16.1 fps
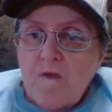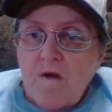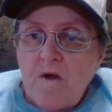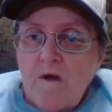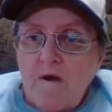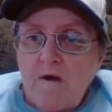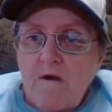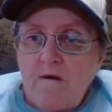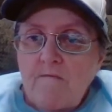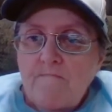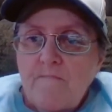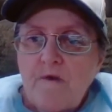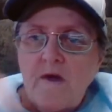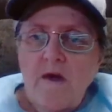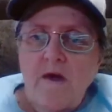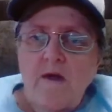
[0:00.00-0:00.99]

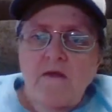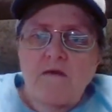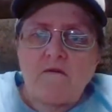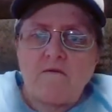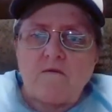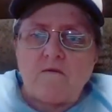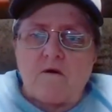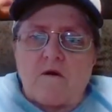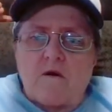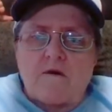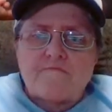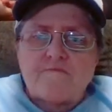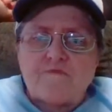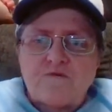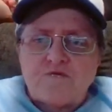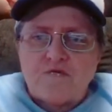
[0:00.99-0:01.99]
Hey,
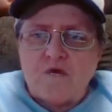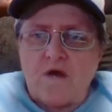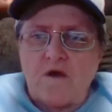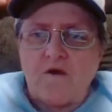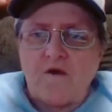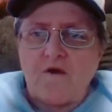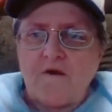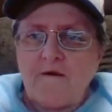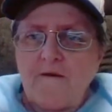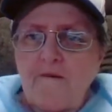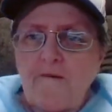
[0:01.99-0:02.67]
off the chair.